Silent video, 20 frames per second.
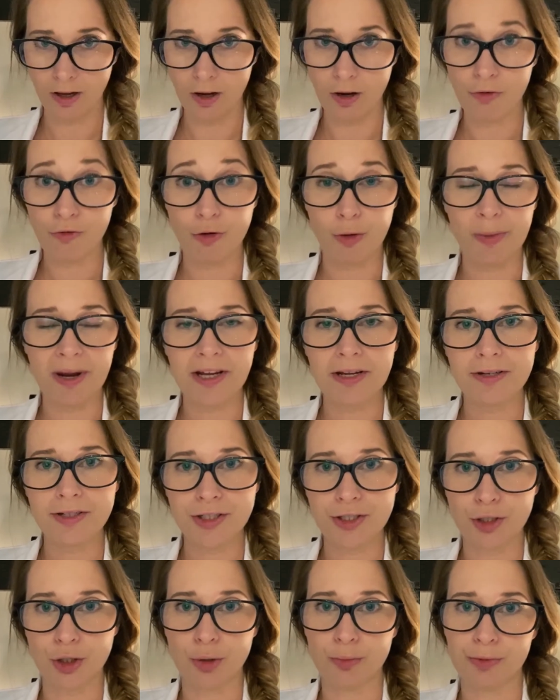For making
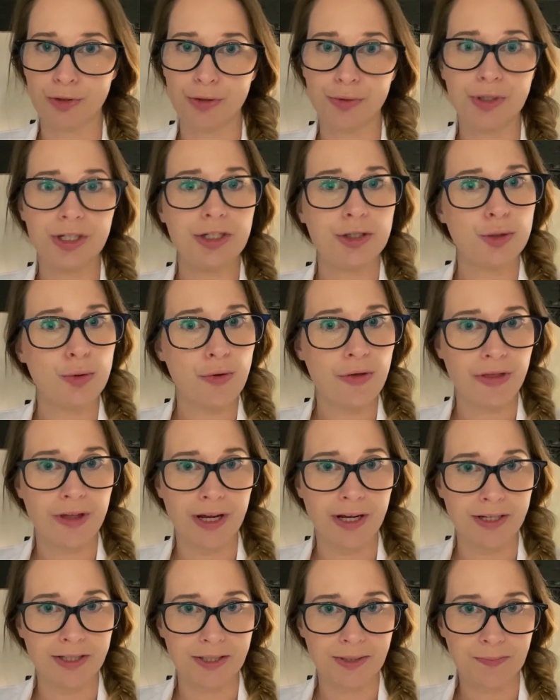soap you need two
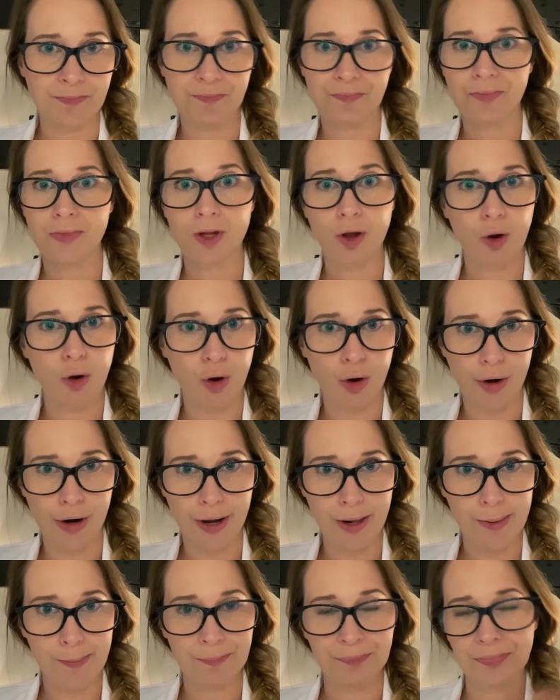things,
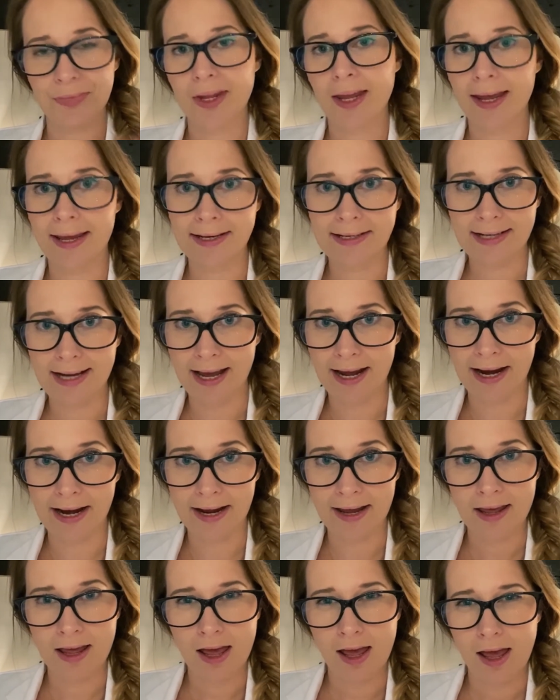oil and lye.
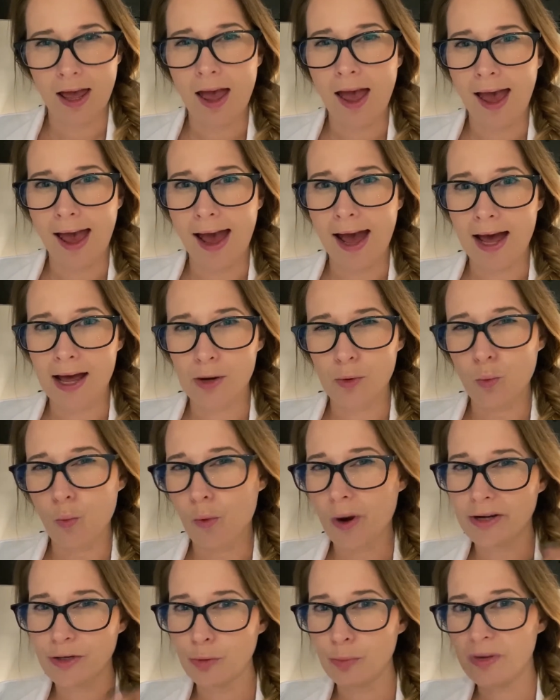And
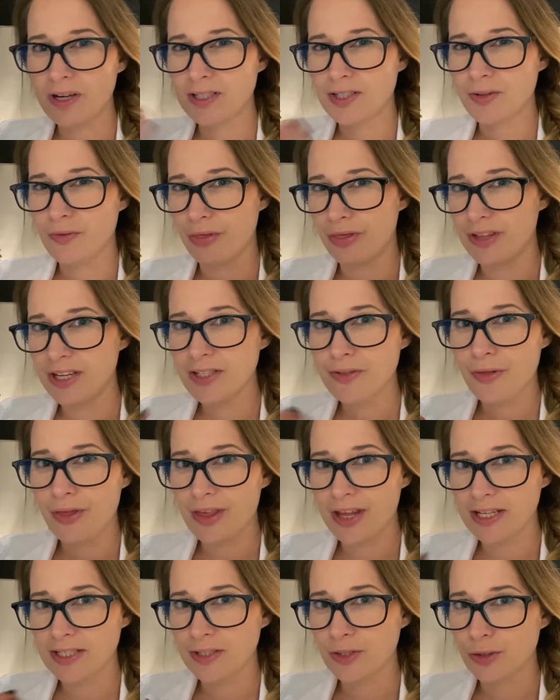when you mix these
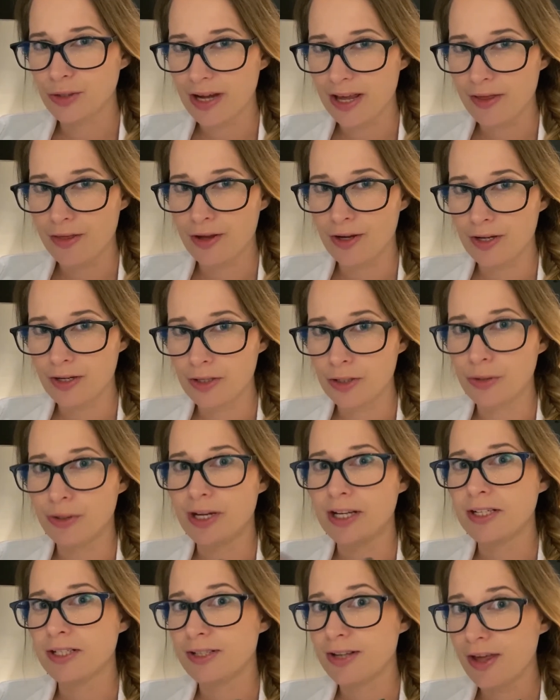things together, you
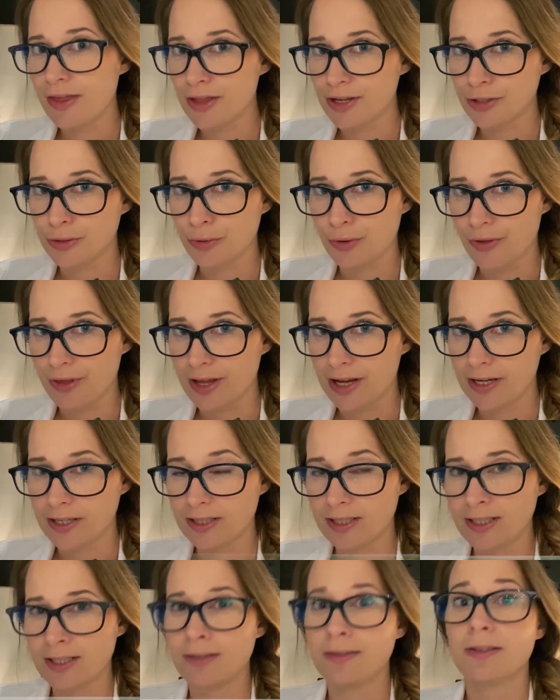get another two
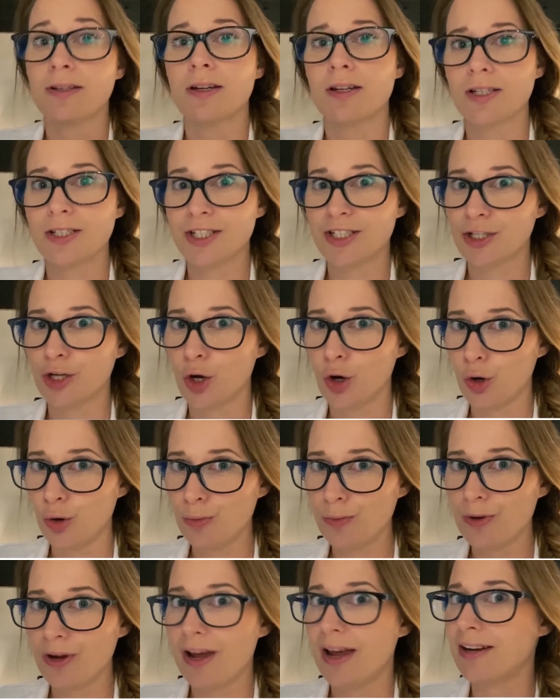things,
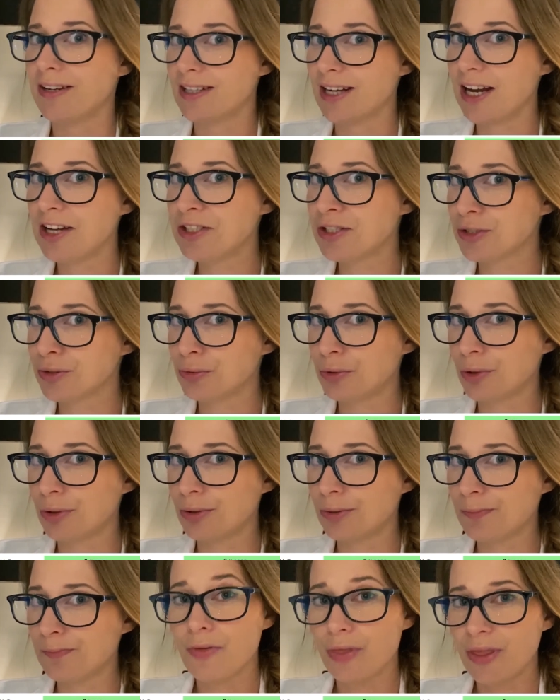soap and
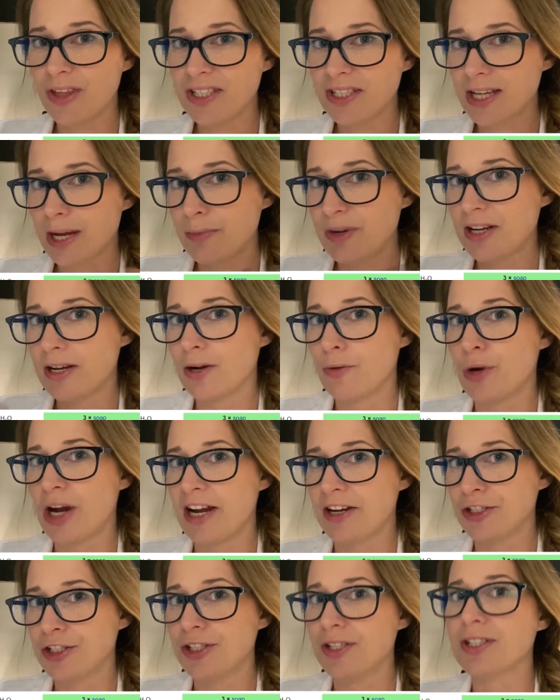glycerol. This chemical
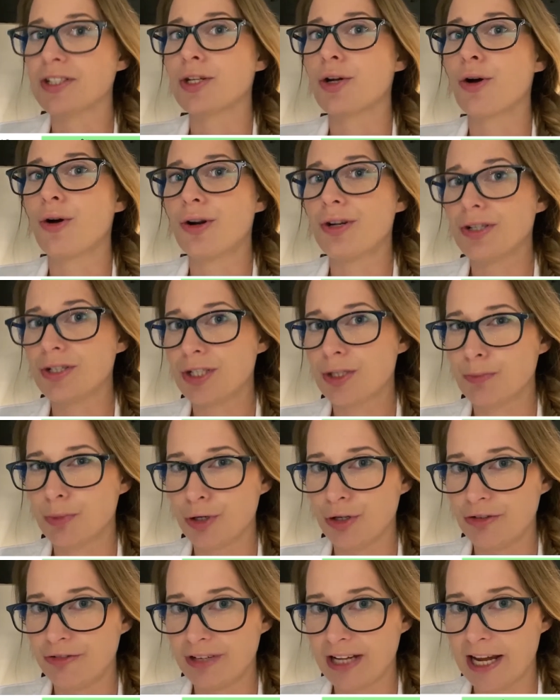reaction is called
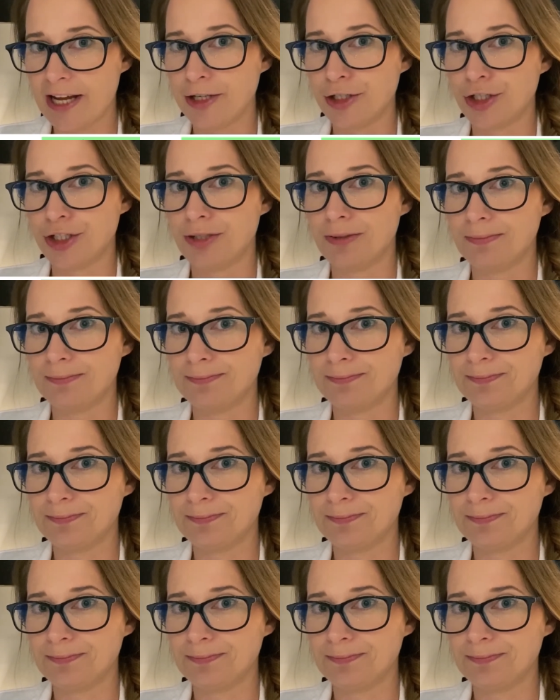saponification.